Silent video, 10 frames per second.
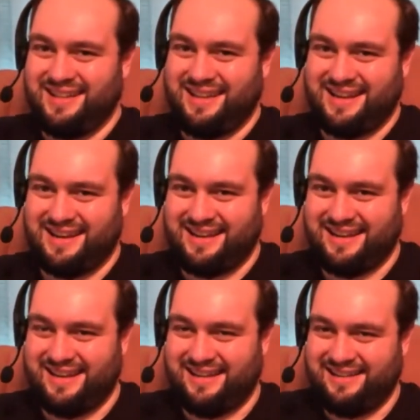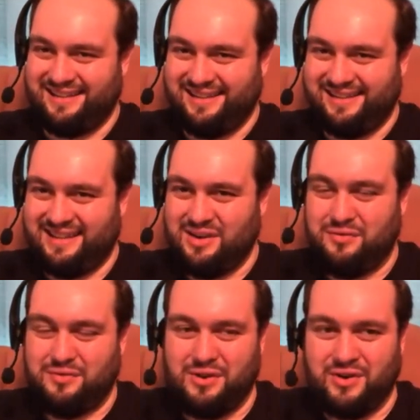and then you
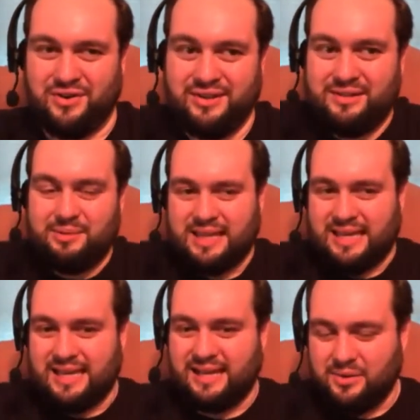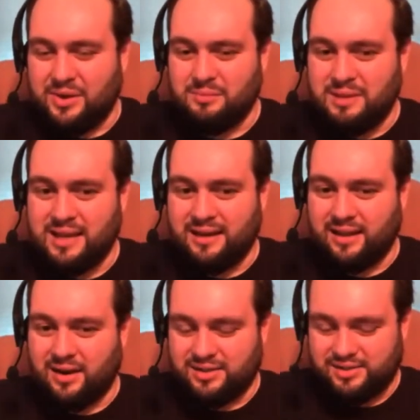fall. But yeah, I know what you mean. Like on a